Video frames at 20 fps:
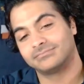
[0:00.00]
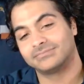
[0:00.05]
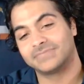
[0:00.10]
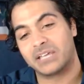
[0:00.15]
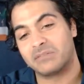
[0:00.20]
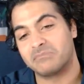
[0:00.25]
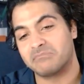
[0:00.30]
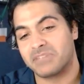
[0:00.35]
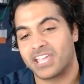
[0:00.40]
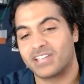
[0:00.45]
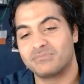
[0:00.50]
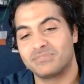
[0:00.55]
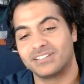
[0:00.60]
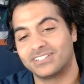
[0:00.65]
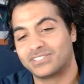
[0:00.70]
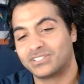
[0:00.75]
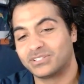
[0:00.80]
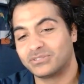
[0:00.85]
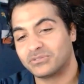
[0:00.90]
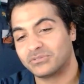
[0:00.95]
it made me
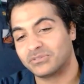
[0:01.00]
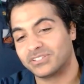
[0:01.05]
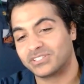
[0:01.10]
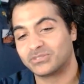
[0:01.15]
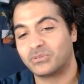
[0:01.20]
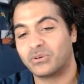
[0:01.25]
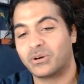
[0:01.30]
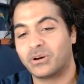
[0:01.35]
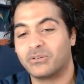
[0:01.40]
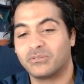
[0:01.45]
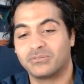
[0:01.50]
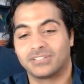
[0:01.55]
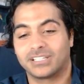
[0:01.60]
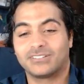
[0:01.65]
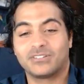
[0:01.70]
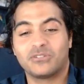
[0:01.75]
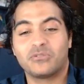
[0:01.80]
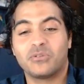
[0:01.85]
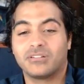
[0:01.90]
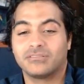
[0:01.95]
into like
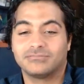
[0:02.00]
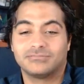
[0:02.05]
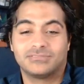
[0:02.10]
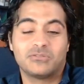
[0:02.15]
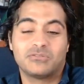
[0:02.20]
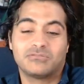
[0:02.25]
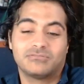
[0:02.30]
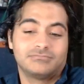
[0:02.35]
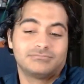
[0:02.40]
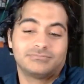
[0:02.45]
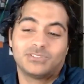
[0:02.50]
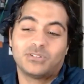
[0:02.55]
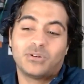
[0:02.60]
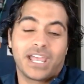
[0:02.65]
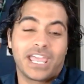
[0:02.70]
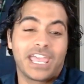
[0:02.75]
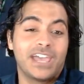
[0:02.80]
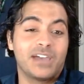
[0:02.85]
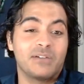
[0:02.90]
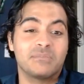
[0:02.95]
who
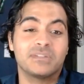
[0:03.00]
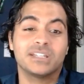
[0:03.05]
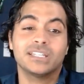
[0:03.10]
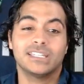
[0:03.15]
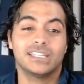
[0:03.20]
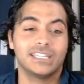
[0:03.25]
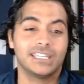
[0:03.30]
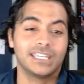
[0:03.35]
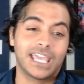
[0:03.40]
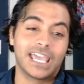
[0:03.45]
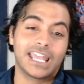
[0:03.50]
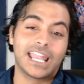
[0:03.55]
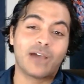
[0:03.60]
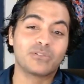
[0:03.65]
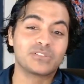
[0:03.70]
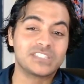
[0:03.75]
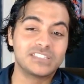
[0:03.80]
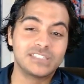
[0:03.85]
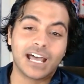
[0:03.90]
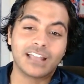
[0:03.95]
I am. And I
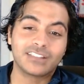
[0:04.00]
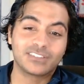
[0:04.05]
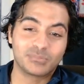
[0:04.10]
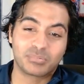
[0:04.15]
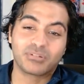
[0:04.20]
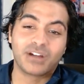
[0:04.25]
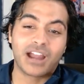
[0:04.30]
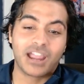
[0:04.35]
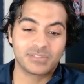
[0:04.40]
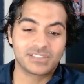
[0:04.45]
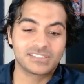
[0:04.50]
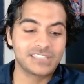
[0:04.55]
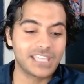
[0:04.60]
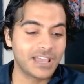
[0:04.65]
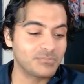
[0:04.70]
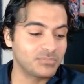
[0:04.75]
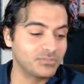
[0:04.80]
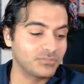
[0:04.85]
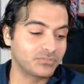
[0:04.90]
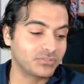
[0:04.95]
was not the prime
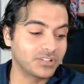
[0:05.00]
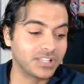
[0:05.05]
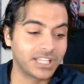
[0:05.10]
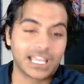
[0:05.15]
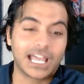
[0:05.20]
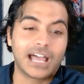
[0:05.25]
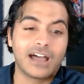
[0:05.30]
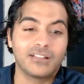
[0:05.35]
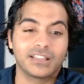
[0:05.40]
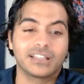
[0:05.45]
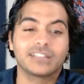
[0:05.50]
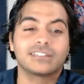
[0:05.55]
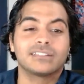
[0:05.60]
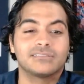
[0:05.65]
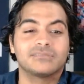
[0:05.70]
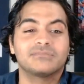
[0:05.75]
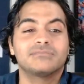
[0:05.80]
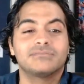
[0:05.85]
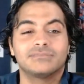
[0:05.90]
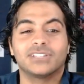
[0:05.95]
example for like how like
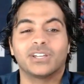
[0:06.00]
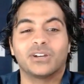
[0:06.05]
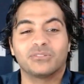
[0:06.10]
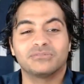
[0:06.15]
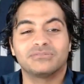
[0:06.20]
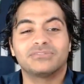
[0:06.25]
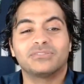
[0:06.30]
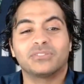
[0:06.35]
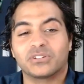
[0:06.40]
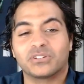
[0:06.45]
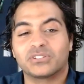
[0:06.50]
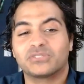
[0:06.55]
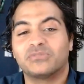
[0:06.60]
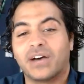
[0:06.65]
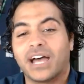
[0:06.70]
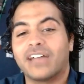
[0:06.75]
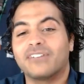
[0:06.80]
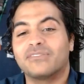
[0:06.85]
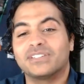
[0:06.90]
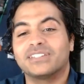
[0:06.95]
the first
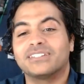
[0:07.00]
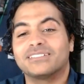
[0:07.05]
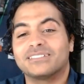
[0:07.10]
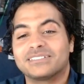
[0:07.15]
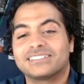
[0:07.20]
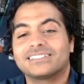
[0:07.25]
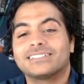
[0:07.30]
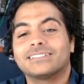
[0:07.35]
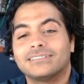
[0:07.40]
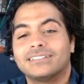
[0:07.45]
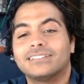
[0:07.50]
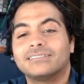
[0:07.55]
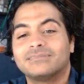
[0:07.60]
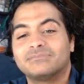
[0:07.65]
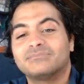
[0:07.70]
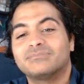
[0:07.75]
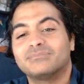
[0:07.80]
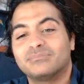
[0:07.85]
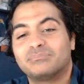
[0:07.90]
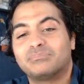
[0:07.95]
5 years
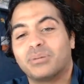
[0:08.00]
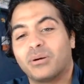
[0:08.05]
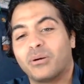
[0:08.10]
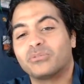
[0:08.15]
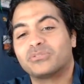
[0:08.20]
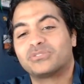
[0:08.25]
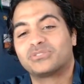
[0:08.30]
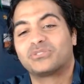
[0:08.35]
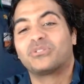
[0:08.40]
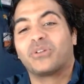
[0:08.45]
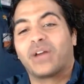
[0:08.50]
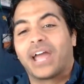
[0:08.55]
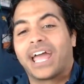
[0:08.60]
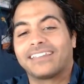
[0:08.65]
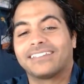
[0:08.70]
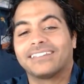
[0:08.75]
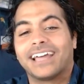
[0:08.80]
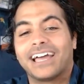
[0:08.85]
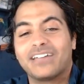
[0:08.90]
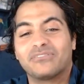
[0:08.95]
of
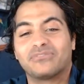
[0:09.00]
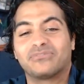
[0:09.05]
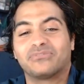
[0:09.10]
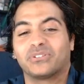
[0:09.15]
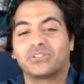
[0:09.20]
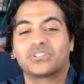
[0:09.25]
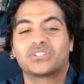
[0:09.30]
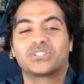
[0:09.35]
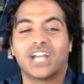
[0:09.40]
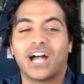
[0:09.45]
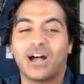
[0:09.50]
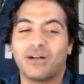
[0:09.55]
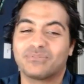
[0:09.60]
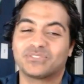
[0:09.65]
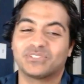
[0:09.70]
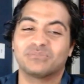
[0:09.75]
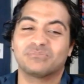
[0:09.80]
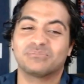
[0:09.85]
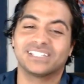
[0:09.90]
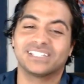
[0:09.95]
grad life, first job should be.